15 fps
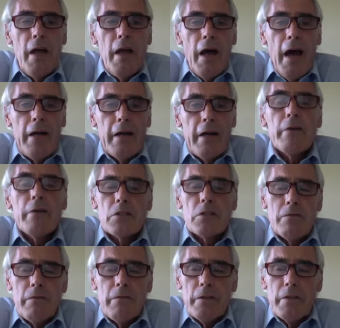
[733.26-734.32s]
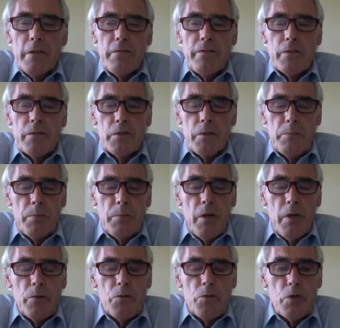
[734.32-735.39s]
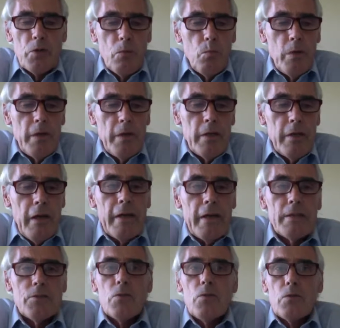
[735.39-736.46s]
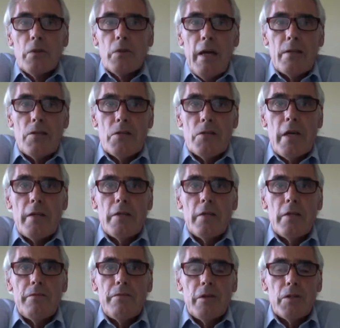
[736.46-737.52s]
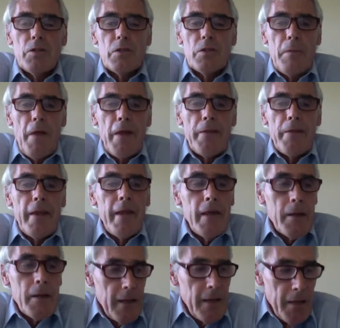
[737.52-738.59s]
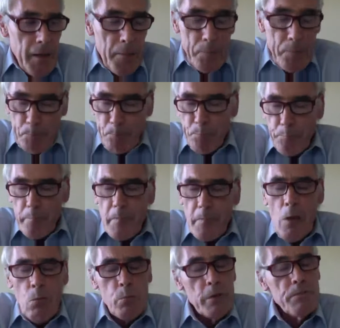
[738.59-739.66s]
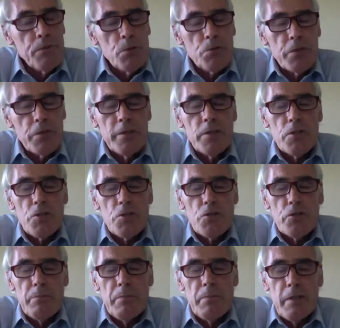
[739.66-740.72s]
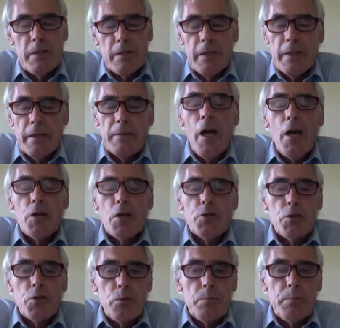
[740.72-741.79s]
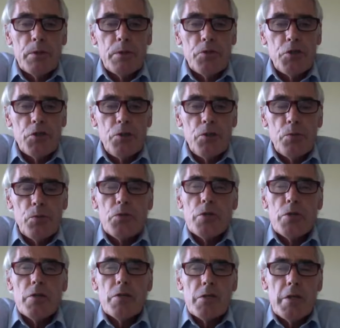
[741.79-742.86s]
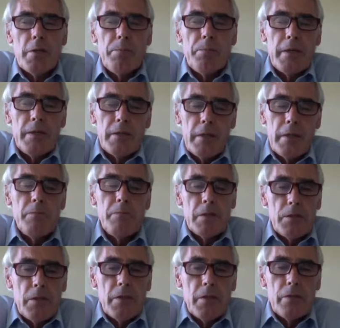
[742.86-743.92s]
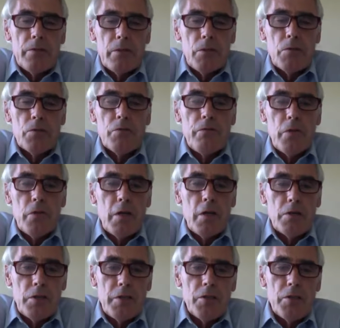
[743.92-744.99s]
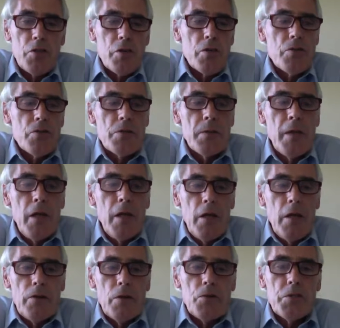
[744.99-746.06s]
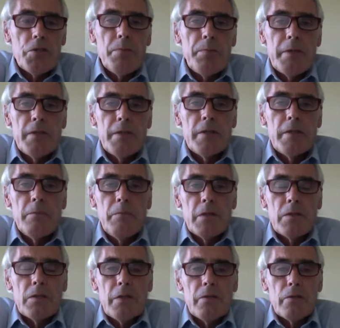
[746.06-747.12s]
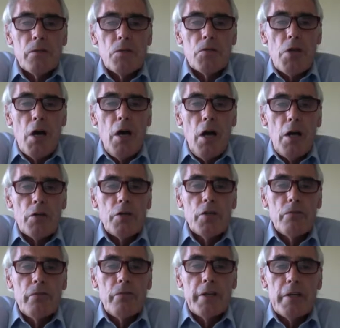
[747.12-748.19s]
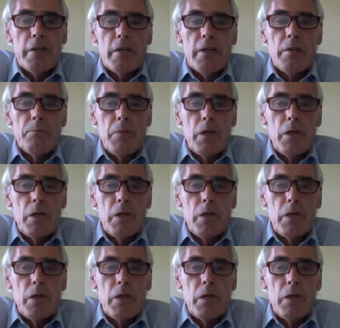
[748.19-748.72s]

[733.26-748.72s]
it was a very different approach. It's called CAS Tenderfoot, and here we've used industry money to produce CPD materials for our teachers. Those CPD materials are curriculum